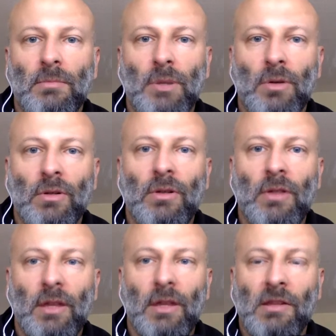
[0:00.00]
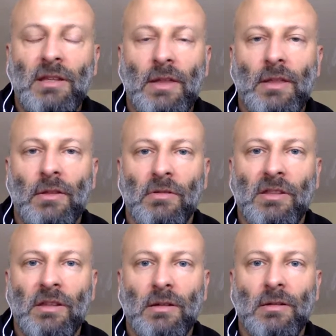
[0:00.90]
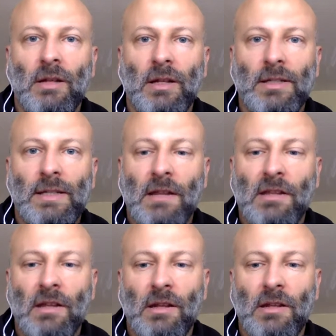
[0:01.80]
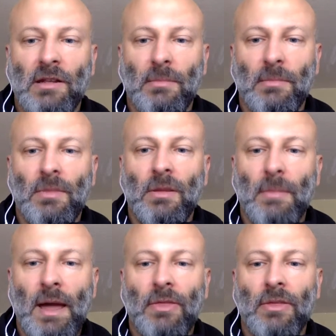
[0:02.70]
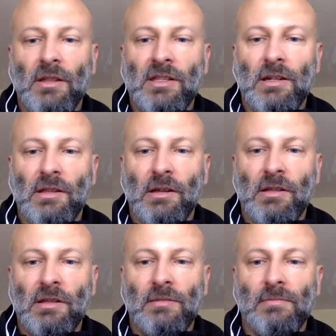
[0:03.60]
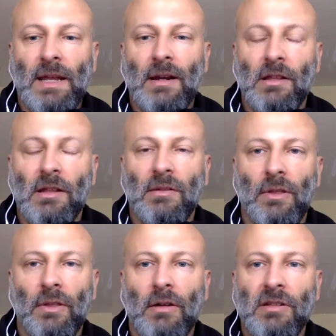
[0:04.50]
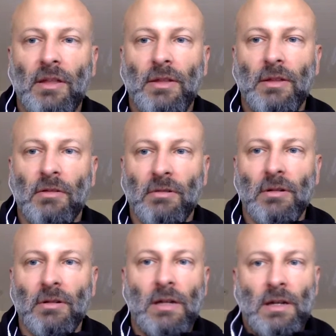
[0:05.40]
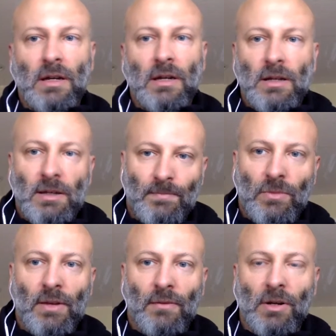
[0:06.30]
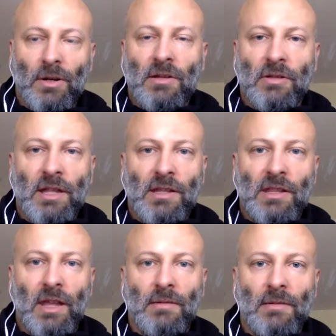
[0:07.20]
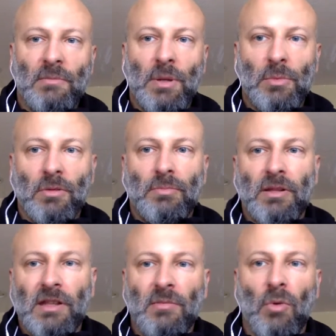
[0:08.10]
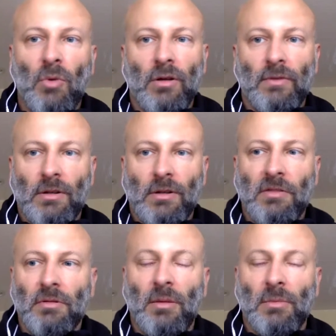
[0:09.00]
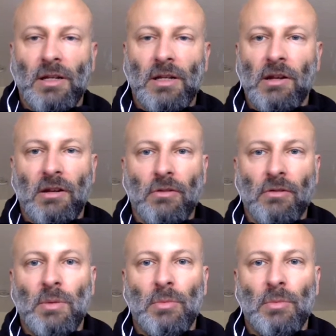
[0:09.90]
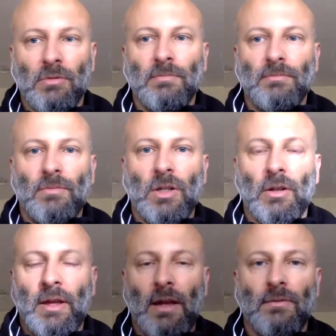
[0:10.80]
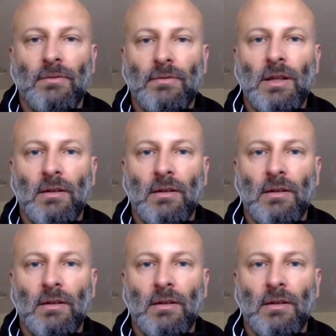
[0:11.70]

build things, and then there's like the data science and the math and the statistics and analytics and everything else. And I think those are different skill sets that some people possess more of in certain combinations, and others people they have